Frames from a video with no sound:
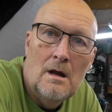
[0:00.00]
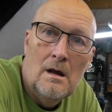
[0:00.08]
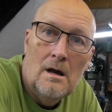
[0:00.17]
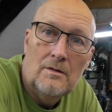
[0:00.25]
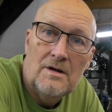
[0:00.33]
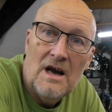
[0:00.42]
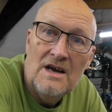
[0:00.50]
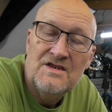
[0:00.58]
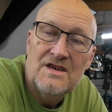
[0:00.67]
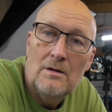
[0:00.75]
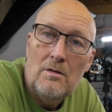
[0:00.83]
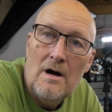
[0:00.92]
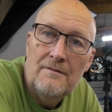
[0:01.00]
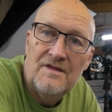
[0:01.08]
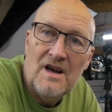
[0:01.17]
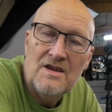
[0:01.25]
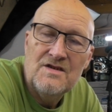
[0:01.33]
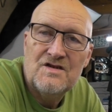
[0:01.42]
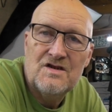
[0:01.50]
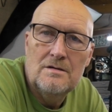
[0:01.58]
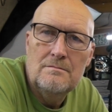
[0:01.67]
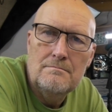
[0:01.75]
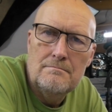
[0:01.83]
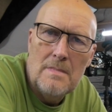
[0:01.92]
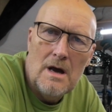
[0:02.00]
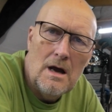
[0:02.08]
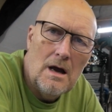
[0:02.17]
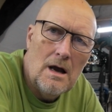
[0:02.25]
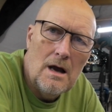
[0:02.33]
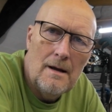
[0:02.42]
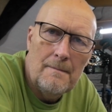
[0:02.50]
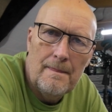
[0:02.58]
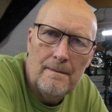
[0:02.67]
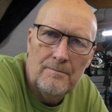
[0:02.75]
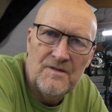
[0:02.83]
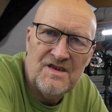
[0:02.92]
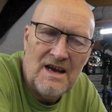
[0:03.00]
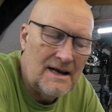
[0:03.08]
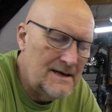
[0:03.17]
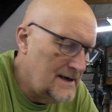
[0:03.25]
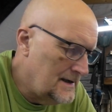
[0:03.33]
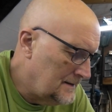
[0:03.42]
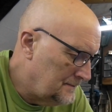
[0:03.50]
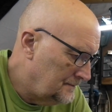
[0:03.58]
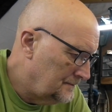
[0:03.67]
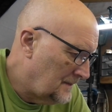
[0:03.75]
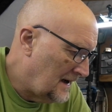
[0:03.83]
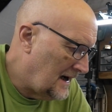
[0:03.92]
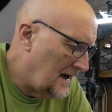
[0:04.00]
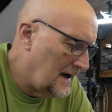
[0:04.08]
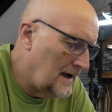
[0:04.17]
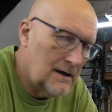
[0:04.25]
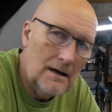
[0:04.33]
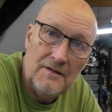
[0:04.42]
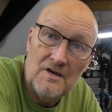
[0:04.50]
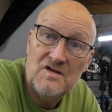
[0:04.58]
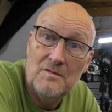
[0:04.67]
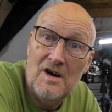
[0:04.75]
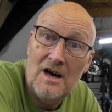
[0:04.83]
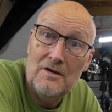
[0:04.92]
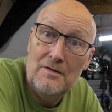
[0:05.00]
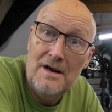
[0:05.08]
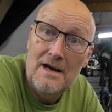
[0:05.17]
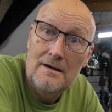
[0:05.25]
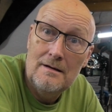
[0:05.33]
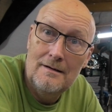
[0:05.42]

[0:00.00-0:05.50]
Okay, so I've done some sanding, and I've done some colouring in.